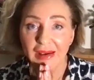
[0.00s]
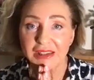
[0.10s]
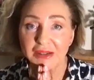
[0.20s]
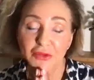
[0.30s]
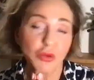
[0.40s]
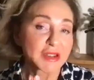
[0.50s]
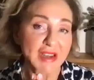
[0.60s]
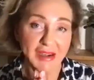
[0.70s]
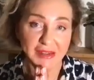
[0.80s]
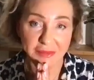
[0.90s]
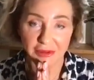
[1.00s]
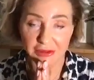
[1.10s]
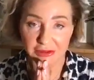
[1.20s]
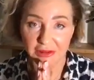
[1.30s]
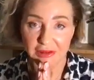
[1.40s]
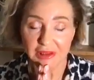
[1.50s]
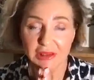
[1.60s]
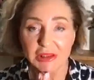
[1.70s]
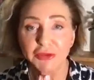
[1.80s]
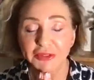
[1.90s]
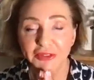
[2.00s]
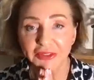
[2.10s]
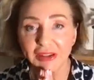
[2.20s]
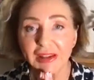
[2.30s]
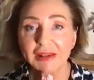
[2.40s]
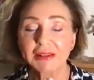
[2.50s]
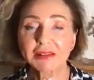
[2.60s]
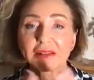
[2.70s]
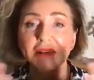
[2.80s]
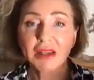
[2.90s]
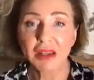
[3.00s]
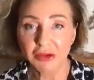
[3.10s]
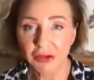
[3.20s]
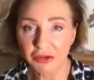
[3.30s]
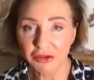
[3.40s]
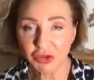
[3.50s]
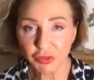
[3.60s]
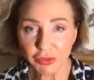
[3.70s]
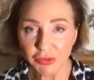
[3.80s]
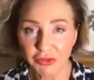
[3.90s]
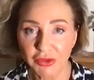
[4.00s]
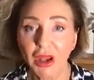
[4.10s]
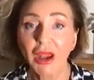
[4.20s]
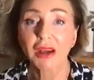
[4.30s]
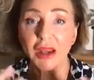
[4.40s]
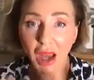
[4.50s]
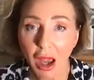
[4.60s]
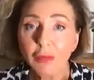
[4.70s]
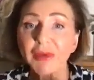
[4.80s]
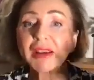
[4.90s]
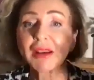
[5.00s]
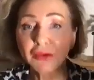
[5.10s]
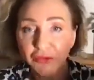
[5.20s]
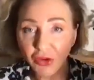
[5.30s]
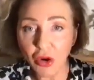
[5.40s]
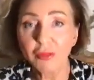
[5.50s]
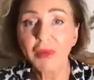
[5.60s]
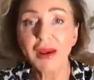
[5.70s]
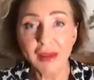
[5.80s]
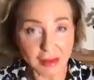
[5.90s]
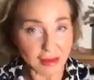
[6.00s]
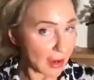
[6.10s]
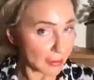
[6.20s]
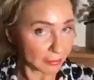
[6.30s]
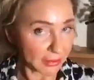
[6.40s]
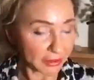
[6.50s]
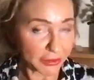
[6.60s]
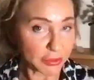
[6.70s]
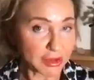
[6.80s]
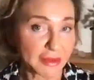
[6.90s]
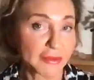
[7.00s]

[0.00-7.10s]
as a voice expert, did you feel truth coming from them through them?